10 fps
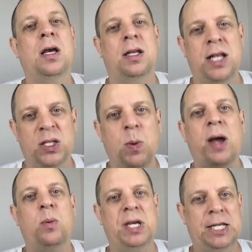And that's why
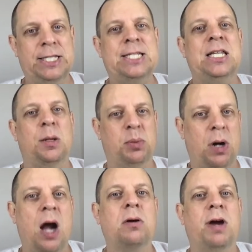we can see the
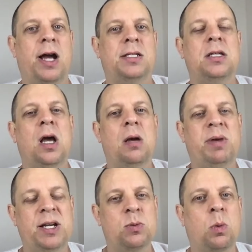progress,
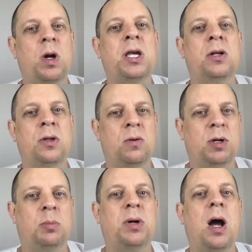because we're working on the
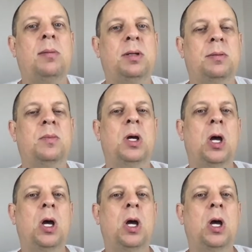real problem.